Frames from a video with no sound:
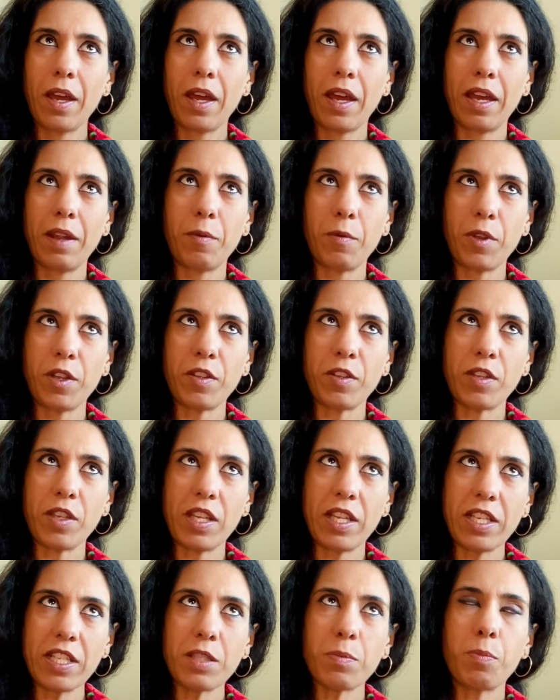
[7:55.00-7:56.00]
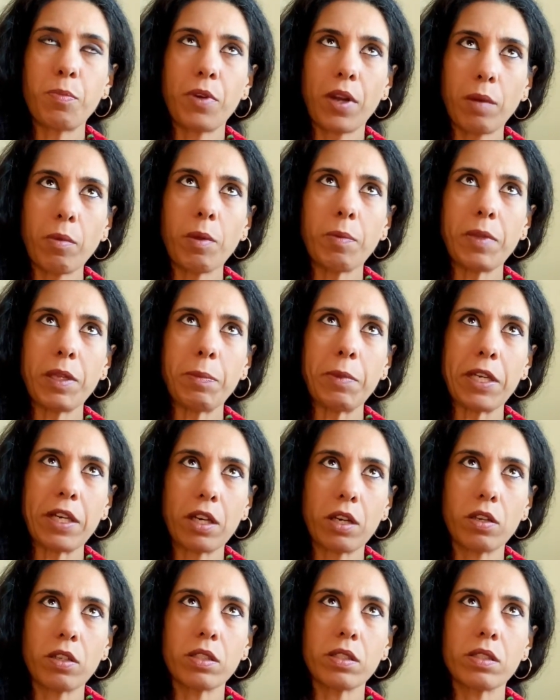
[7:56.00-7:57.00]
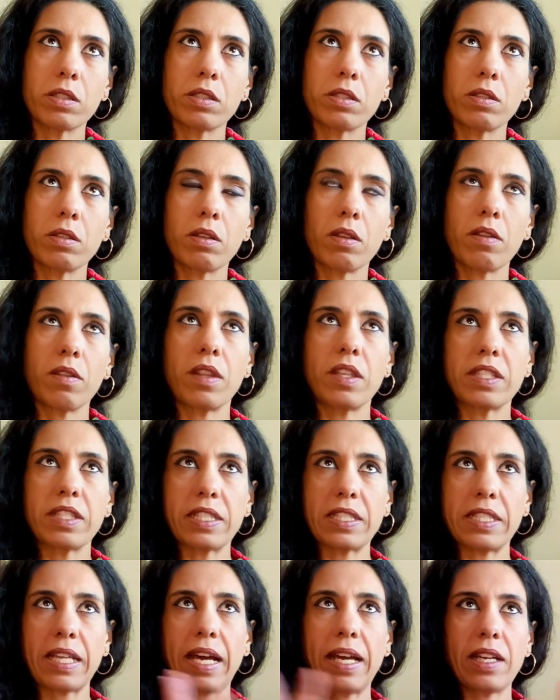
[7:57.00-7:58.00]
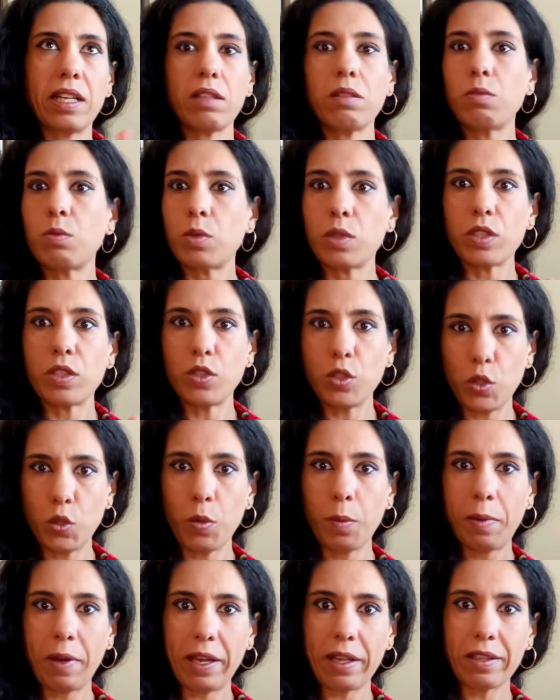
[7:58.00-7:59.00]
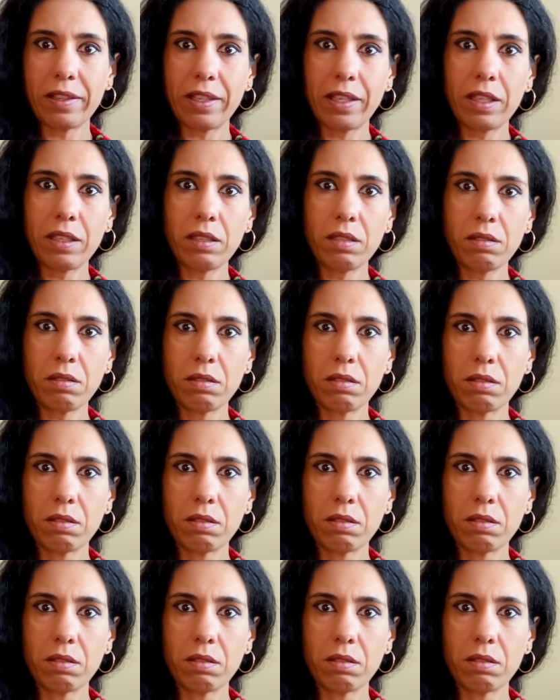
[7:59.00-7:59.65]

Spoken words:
And it is probably because the style was new back then.